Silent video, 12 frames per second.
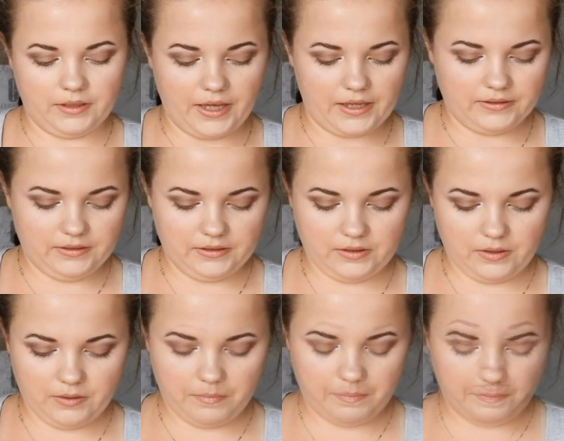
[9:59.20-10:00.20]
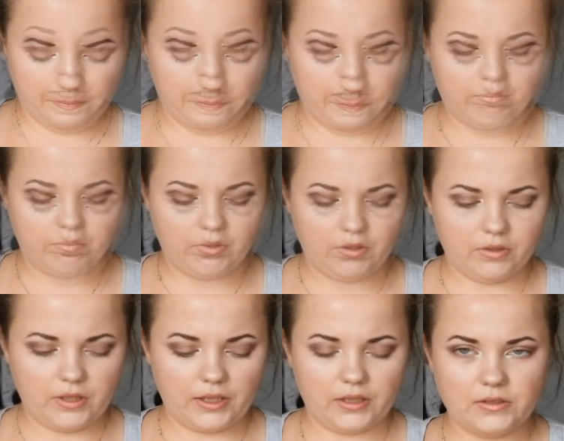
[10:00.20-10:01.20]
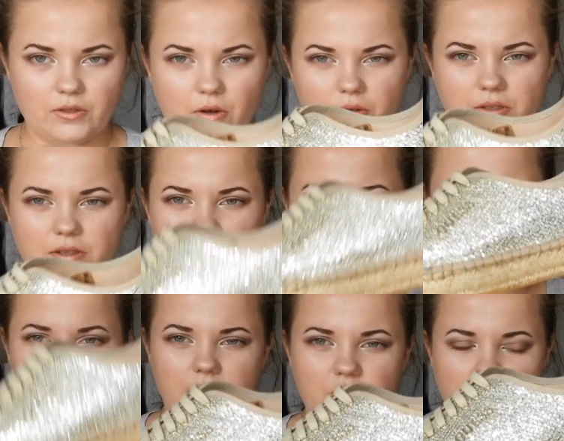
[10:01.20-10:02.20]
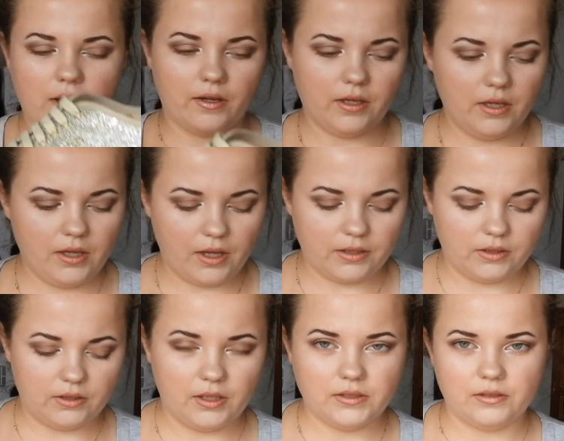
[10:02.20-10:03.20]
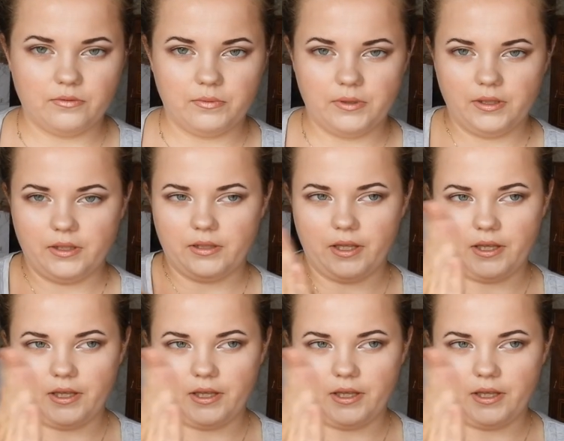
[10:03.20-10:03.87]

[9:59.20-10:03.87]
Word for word: Guess right? And like the sole is like really chunky and it doesn't really